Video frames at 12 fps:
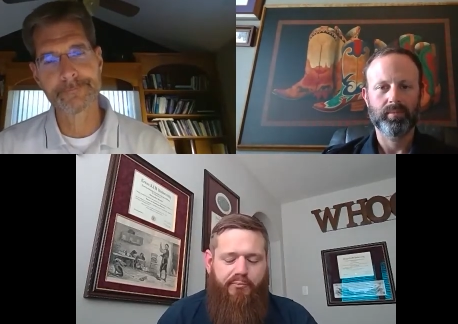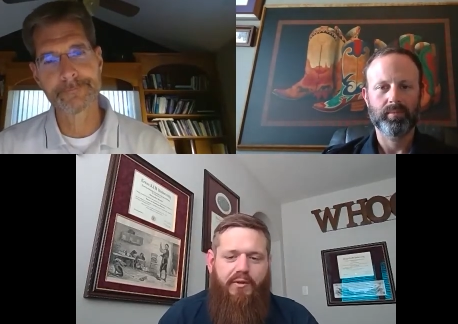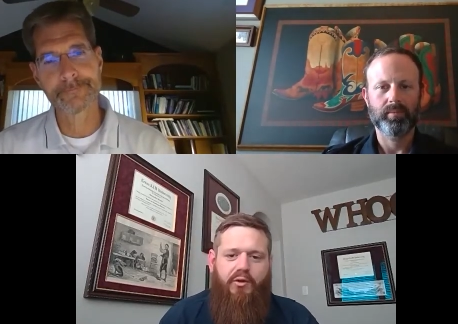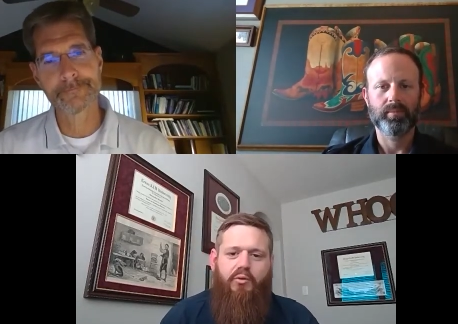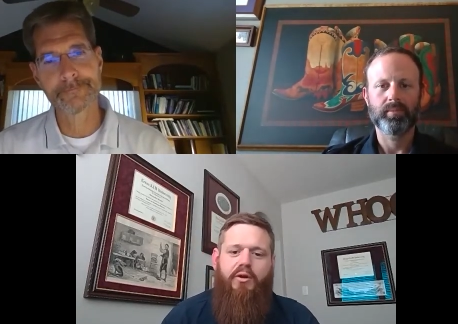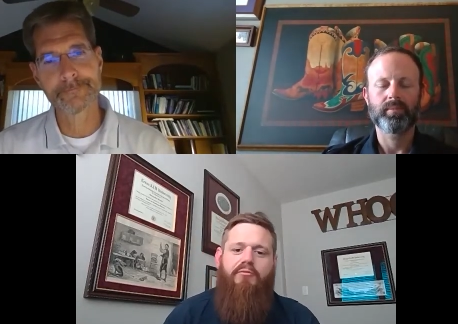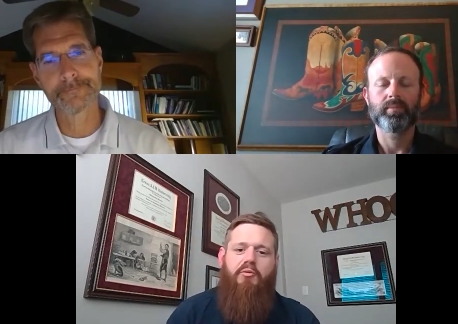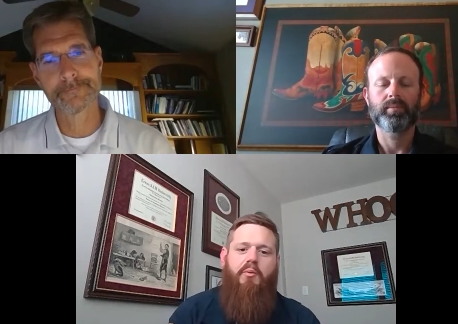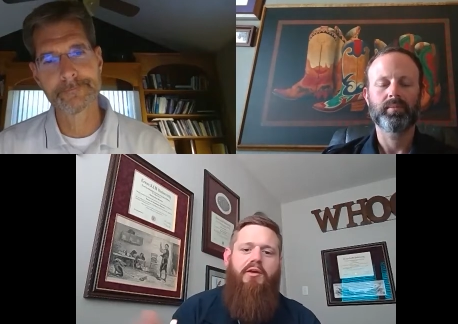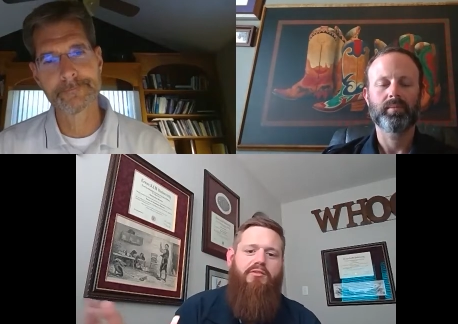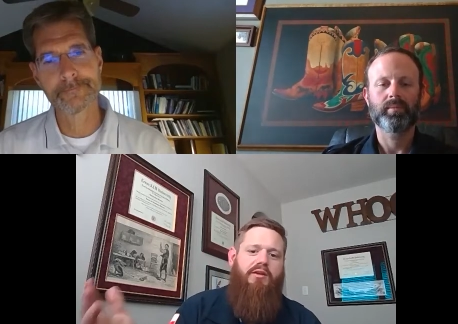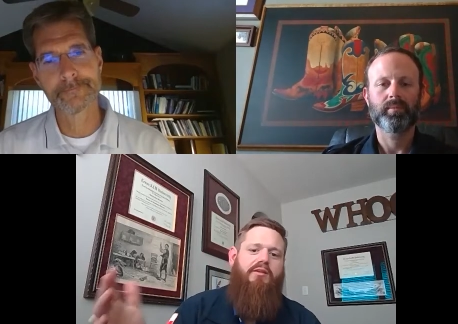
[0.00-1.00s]
Speaker 1: you know, where
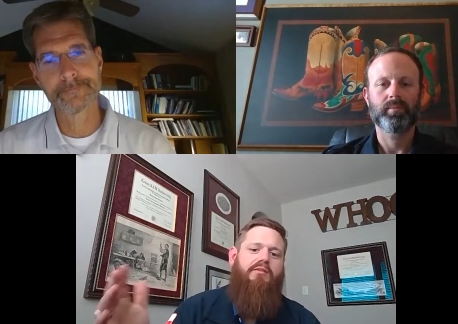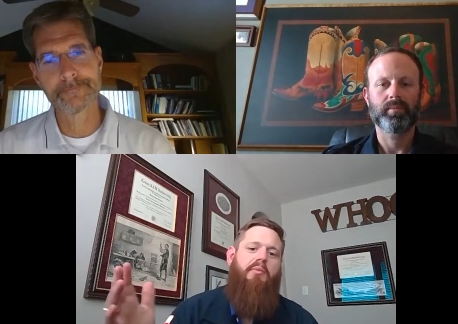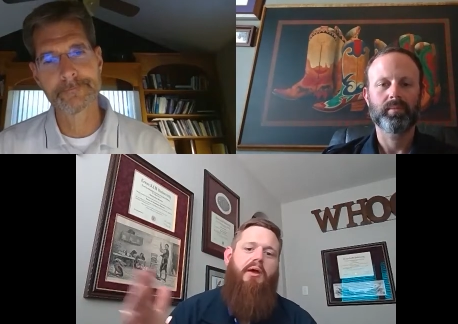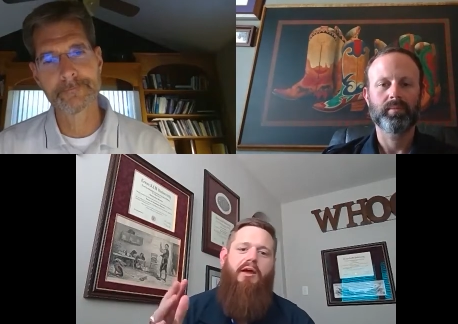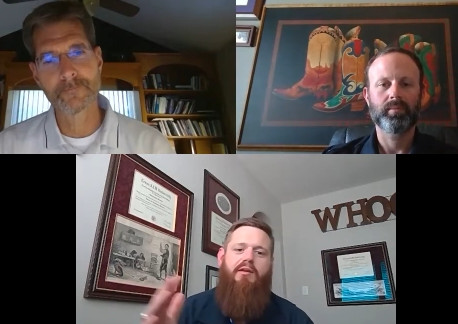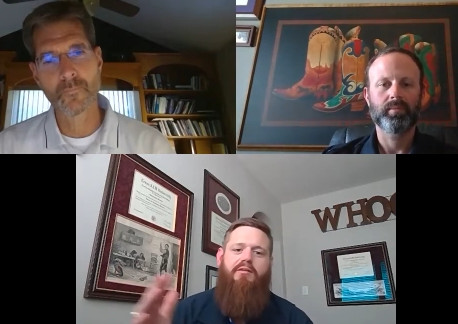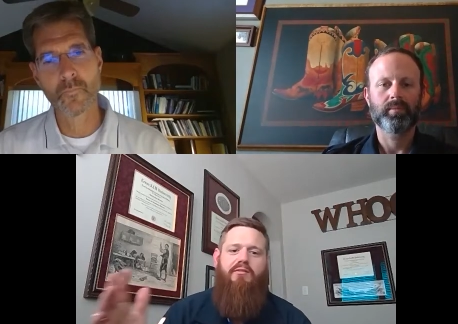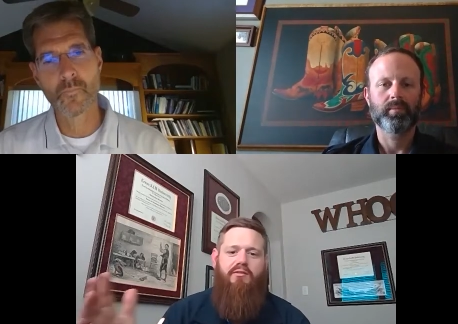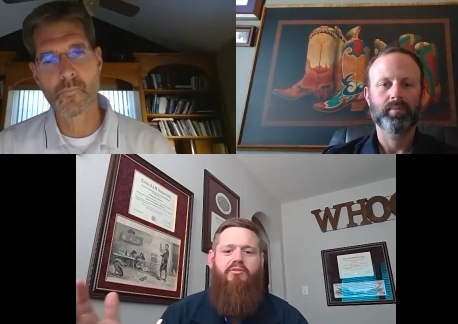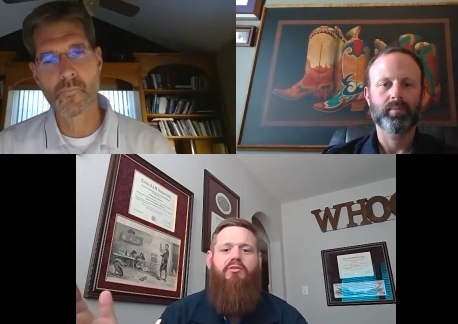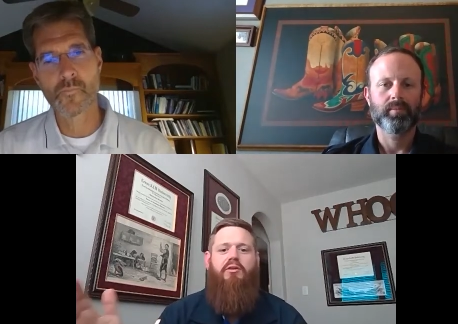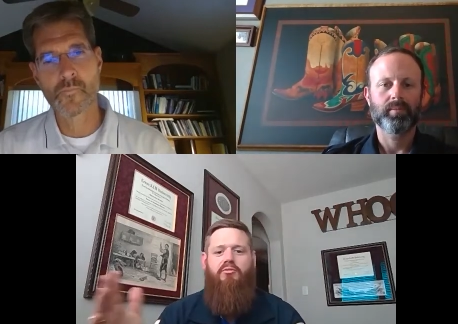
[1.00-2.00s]
information gets passed
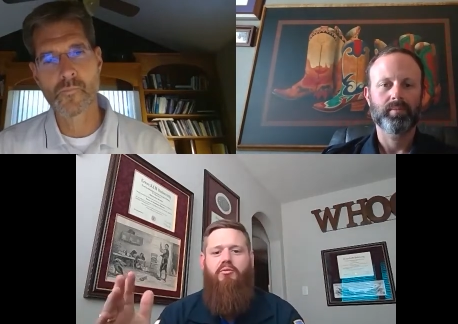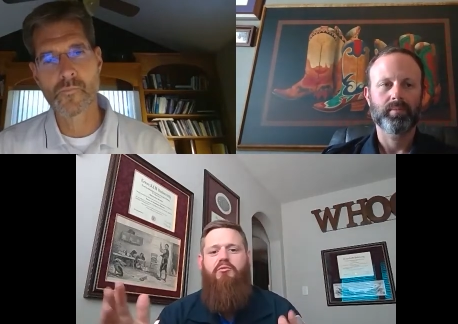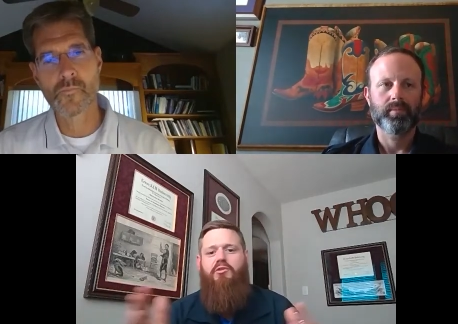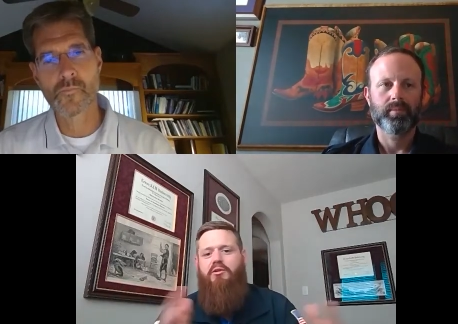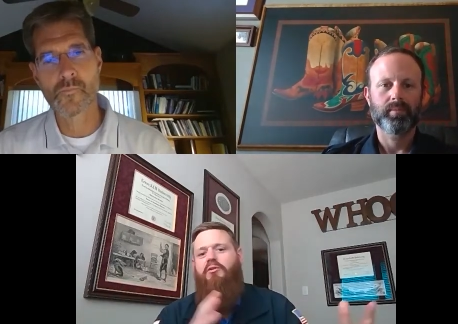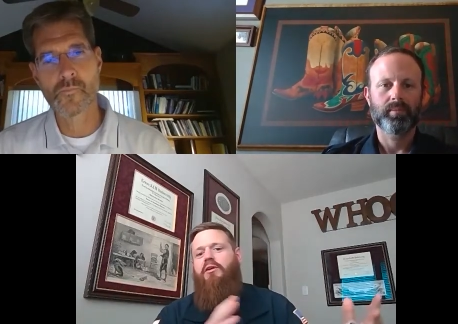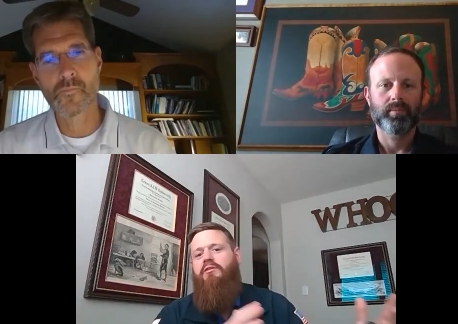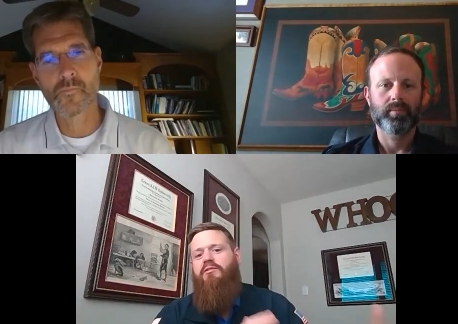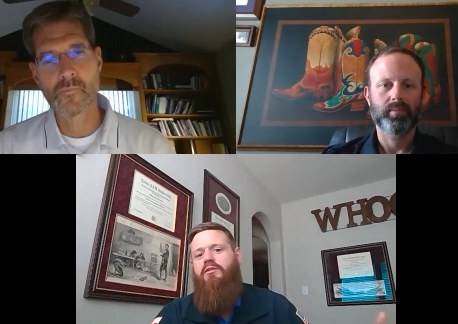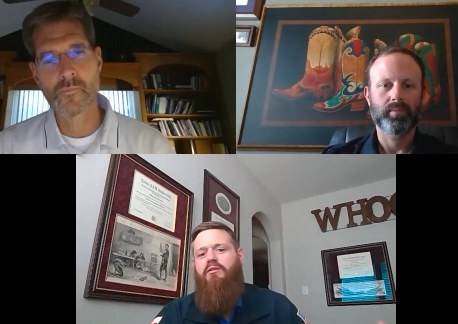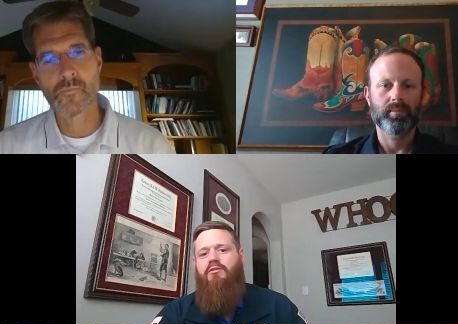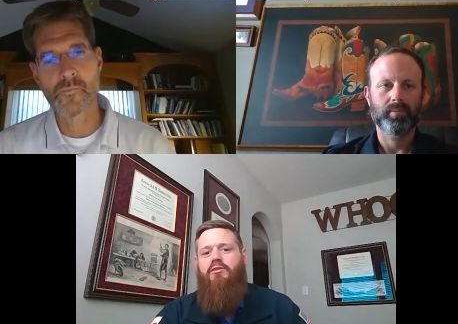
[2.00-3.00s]
essentially from
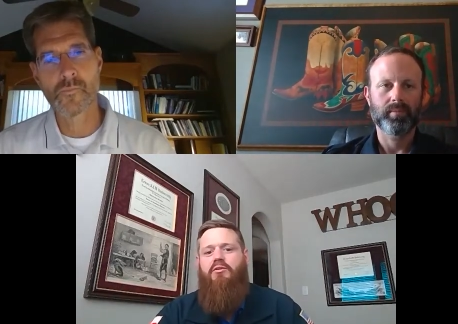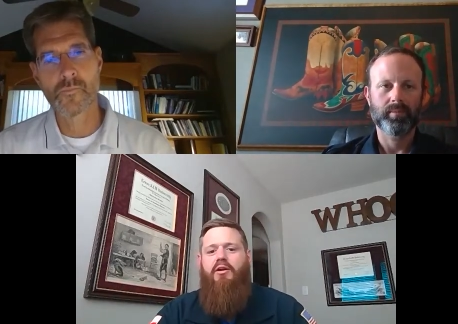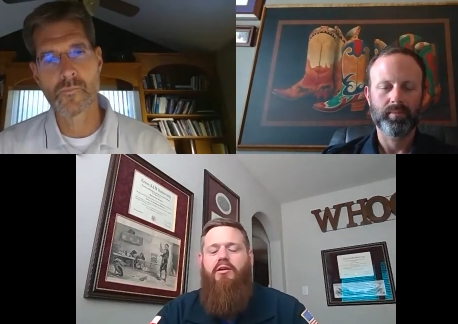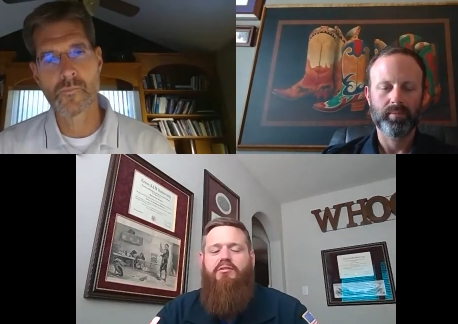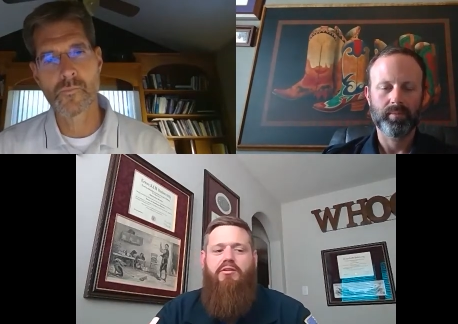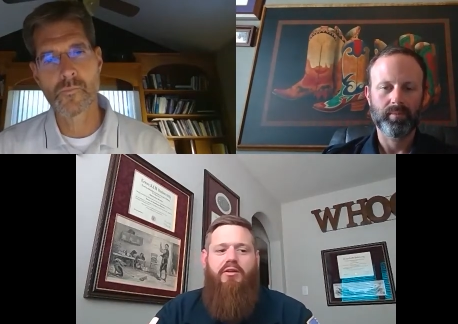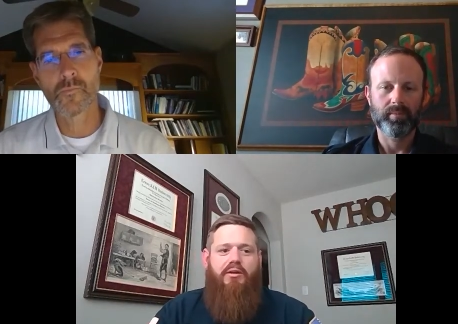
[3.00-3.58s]
generation to generation,